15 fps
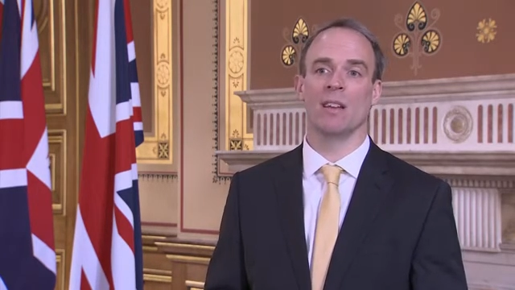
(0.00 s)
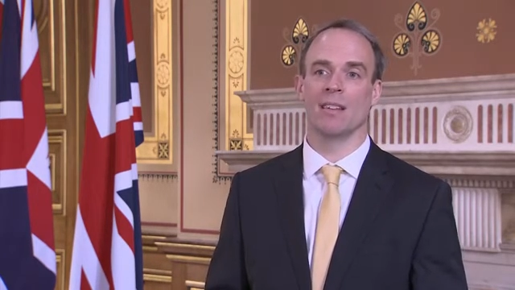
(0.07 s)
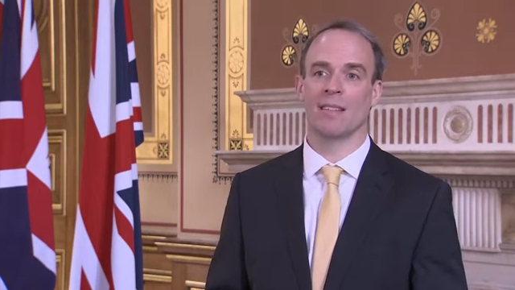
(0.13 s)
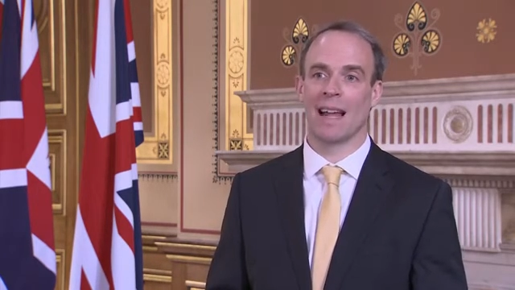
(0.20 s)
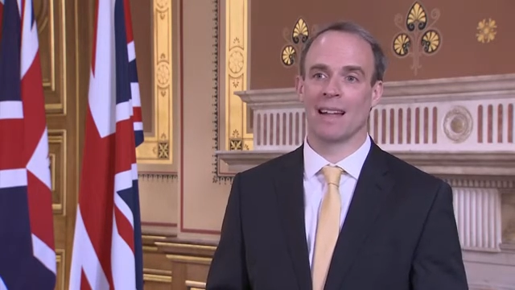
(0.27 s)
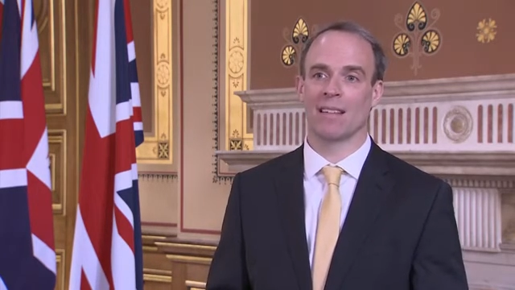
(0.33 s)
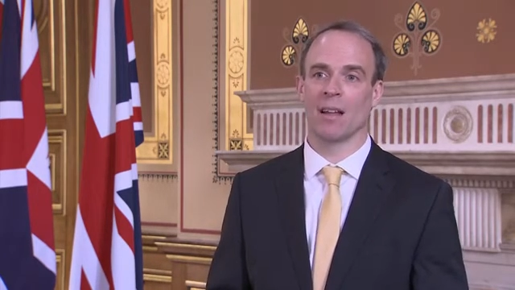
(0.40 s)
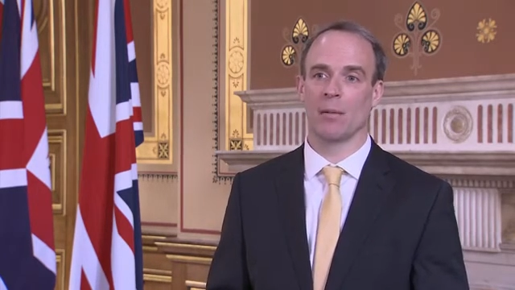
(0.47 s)

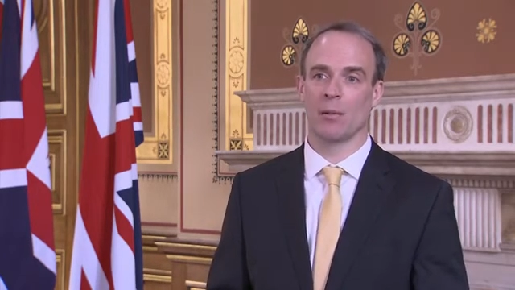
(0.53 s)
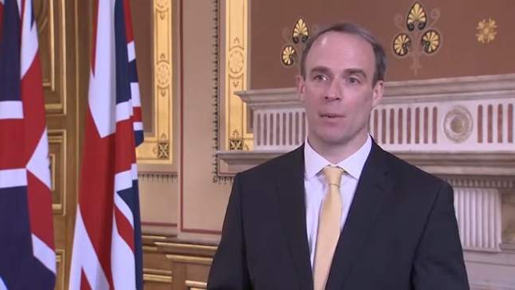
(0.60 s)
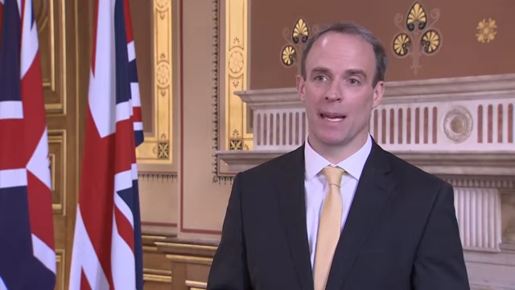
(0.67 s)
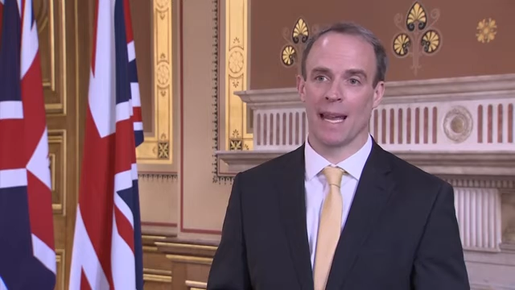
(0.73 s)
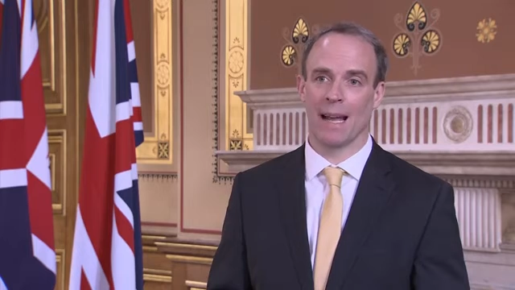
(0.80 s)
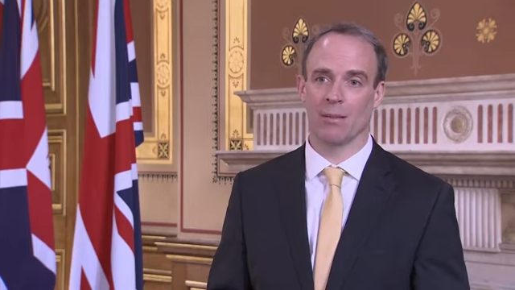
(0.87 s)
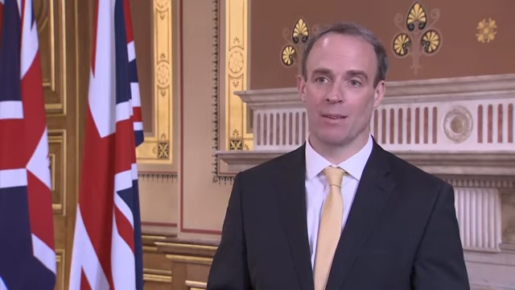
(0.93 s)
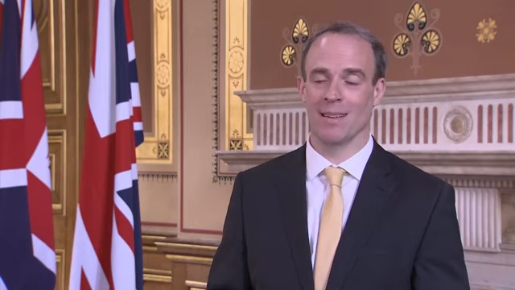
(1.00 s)
stands up to be
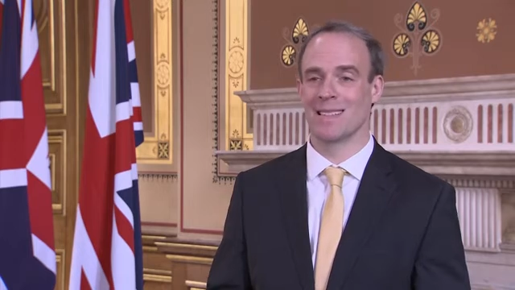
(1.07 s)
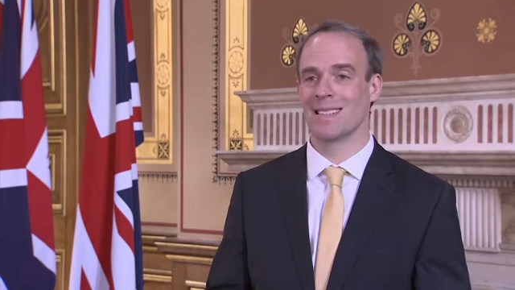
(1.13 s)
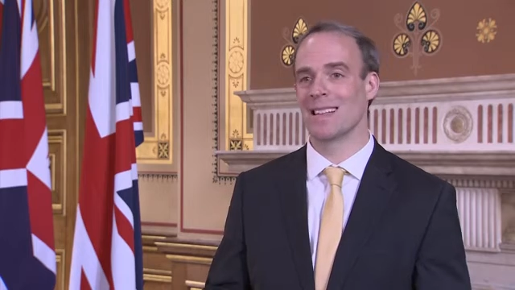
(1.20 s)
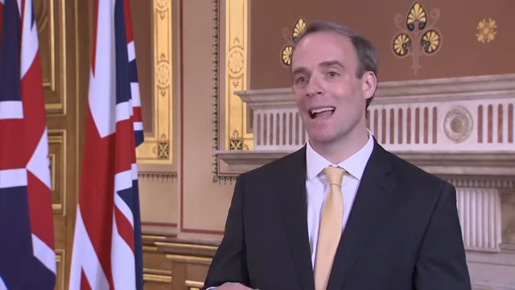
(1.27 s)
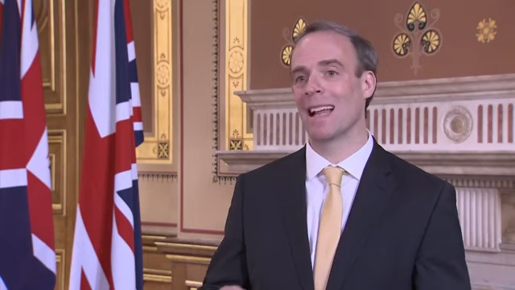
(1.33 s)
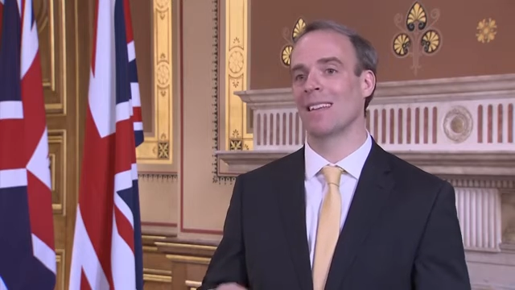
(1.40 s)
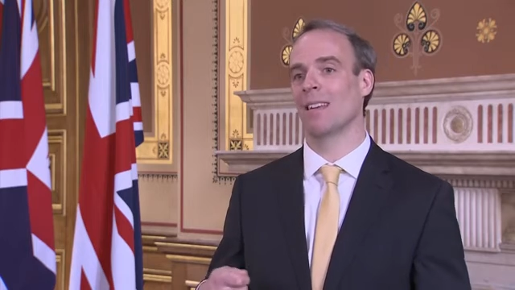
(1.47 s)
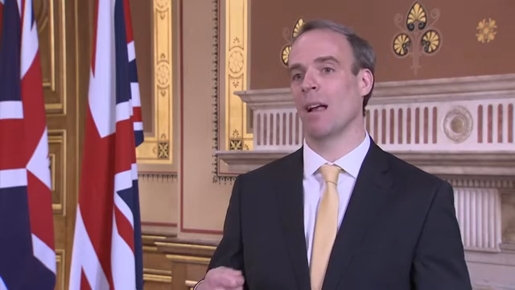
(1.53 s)
counted and
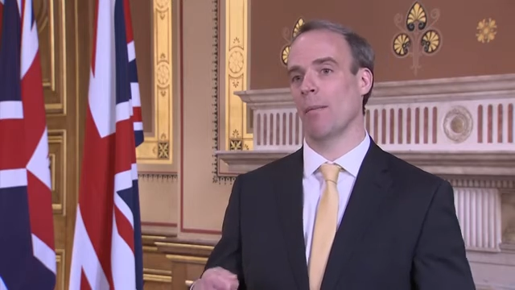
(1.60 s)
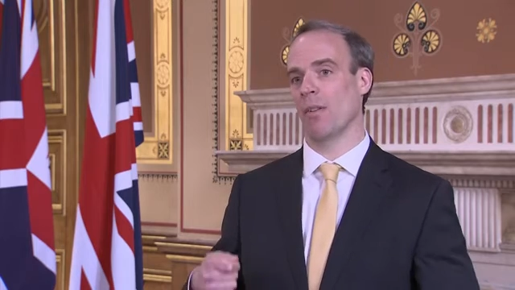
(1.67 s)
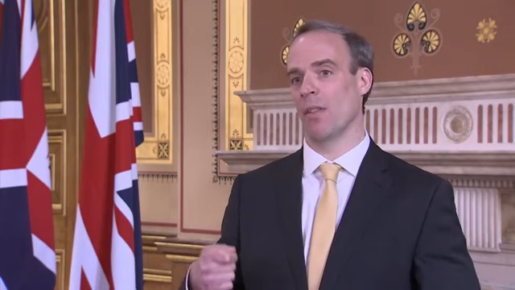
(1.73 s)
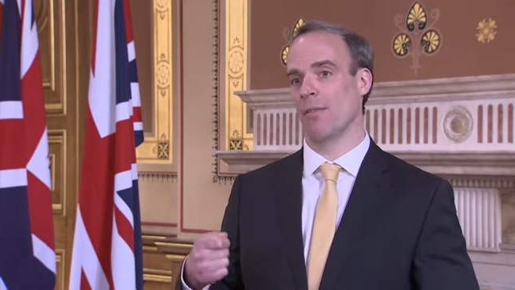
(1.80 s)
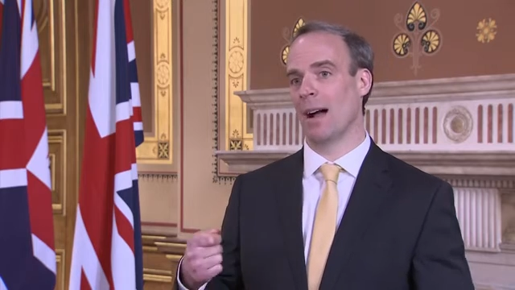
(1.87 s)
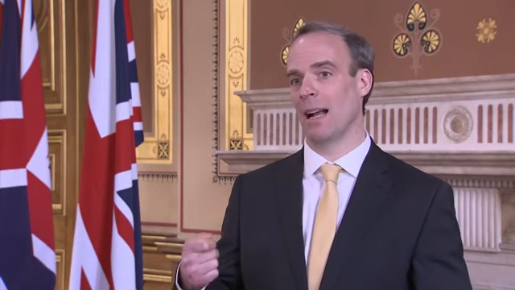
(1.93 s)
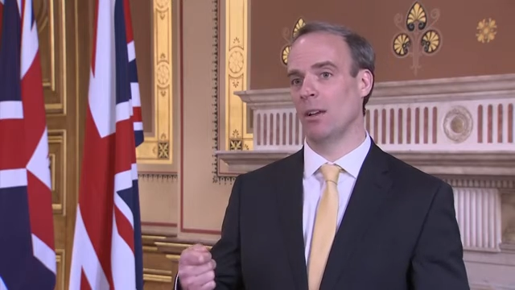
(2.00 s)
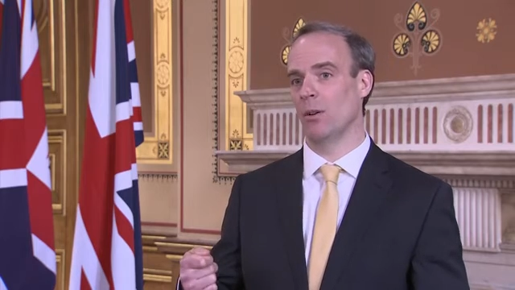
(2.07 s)
stands up for the
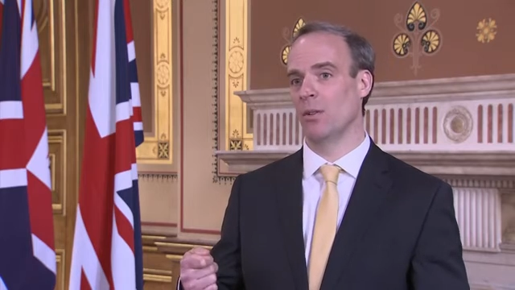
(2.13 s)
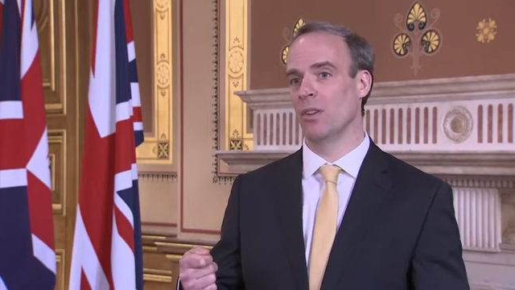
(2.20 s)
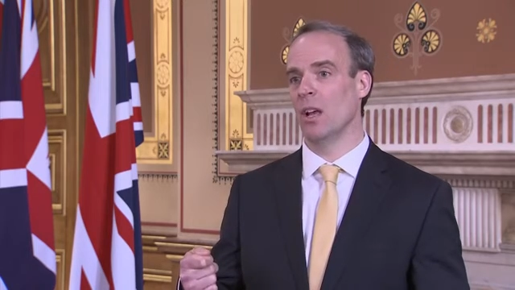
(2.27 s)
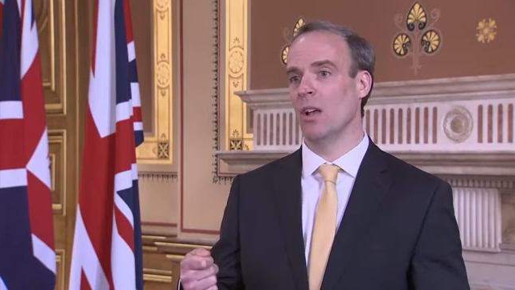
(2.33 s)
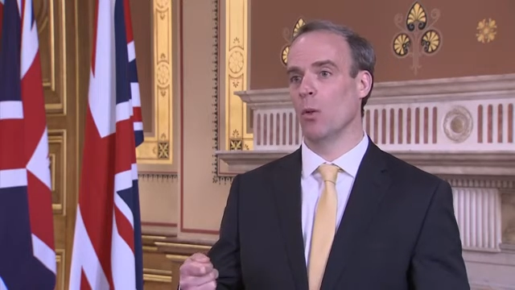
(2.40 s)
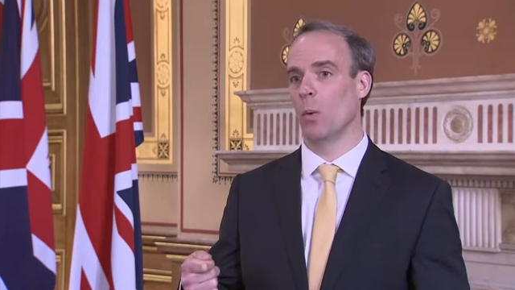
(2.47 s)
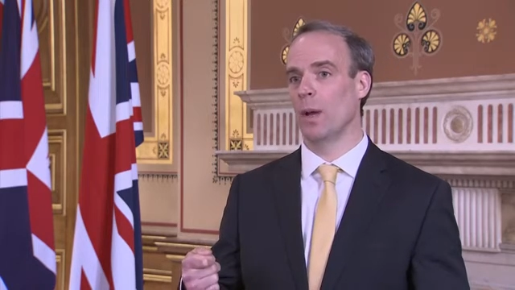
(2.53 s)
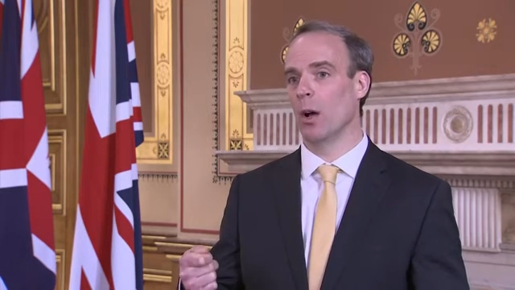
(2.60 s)
values
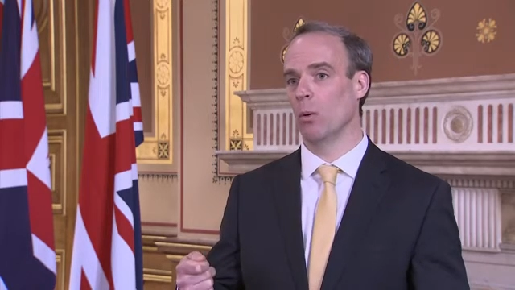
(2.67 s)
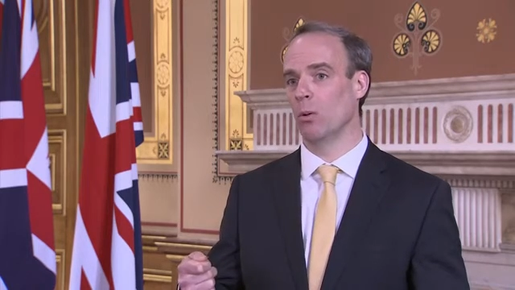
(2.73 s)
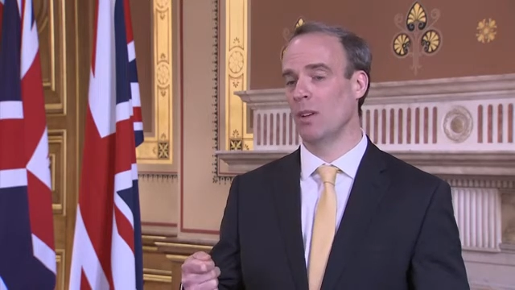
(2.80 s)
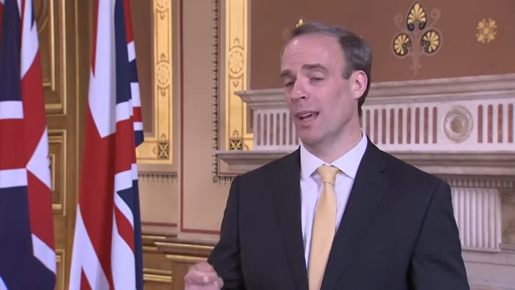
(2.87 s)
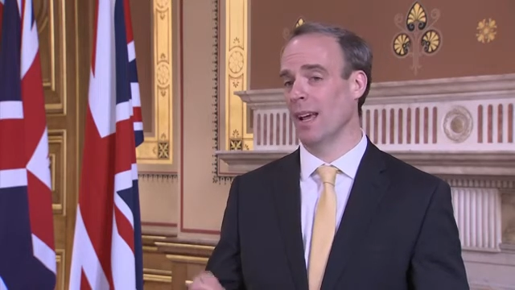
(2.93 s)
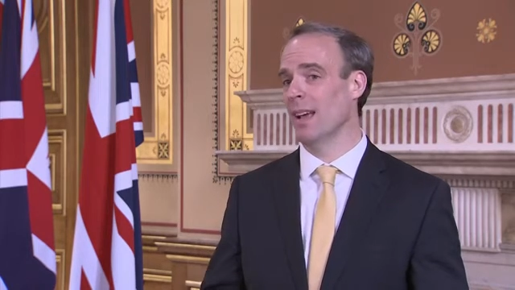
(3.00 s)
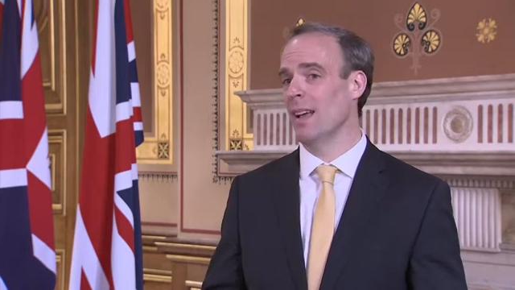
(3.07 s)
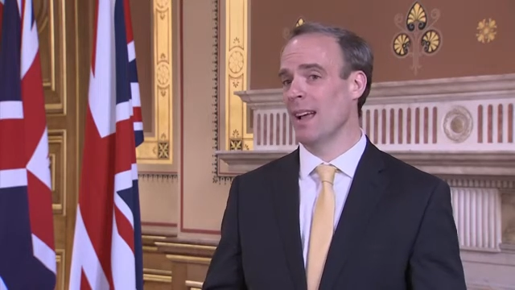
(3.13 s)
that we hold dear,